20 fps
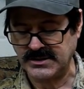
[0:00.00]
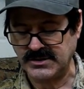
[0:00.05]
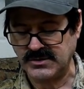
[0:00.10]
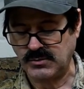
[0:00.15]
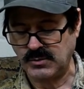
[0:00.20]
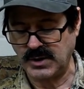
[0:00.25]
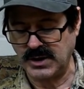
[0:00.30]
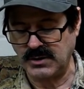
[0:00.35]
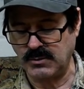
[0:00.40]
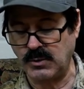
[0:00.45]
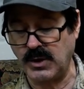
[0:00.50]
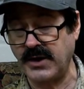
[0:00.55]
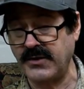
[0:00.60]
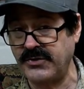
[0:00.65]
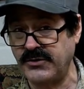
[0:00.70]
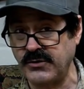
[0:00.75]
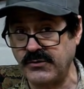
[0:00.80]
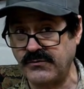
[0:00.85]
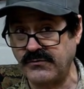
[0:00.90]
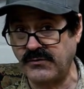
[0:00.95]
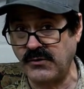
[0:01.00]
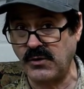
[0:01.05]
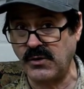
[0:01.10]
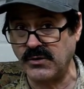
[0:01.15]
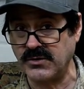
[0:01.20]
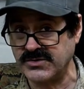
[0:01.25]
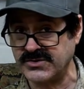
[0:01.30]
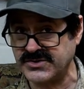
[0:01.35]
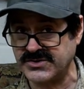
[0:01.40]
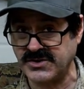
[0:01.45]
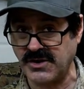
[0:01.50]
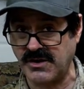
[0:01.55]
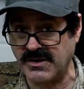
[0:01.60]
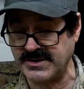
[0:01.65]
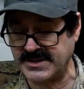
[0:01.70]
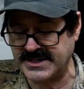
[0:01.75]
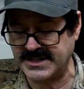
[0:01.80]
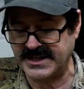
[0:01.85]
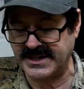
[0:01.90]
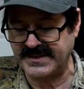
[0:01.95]
where 1 through 4
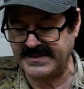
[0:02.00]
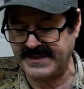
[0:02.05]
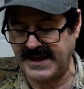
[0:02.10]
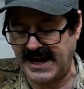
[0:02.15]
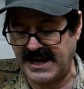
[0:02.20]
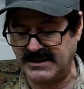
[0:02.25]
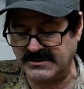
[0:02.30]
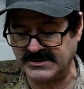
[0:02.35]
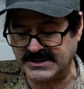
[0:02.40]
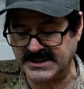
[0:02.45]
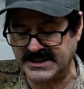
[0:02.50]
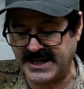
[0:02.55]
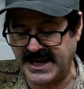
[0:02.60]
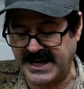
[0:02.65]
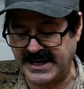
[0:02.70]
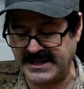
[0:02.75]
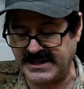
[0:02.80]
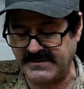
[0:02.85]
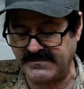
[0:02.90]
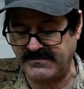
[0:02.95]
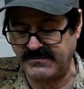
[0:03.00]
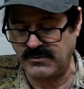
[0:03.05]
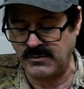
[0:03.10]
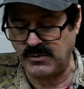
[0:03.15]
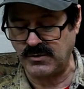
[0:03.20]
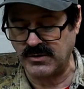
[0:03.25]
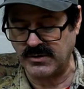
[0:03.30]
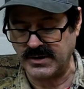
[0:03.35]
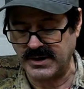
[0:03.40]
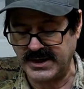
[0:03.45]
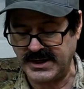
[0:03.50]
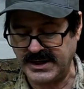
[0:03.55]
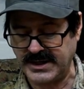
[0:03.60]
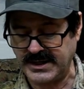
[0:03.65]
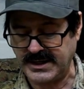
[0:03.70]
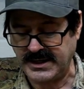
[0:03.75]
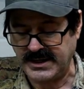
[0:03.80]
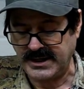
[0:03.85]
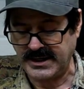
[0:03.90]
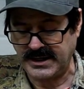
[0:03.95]
starts at 1,094
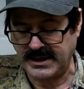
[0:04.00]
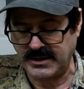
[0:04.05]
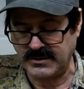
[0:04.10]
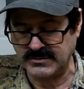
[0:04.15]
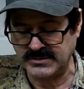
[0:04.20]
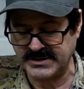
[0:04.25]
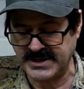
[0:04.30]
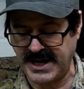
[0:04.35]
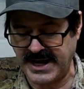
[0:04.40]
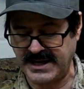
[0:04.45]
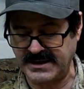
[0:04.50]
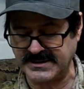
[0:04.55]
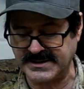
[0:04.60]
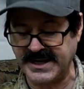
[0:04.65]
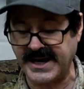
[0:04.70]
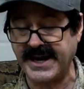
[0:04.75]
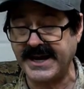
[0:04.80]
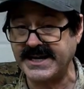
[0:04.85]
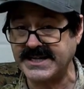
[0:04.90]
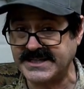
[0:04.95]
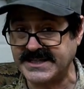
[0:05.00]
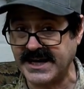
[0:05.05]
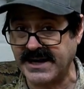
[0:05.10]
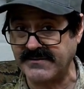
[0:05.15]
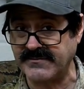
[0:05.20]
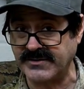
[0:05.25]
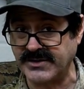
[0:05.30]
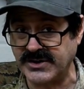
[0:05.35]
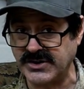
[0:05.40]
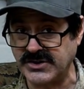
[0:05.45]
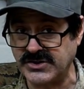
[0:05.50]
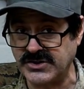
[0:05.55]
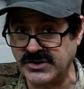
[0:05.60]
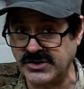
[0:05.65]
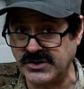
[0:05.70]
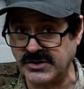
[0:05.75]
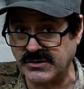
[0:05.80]
and goes down to 872.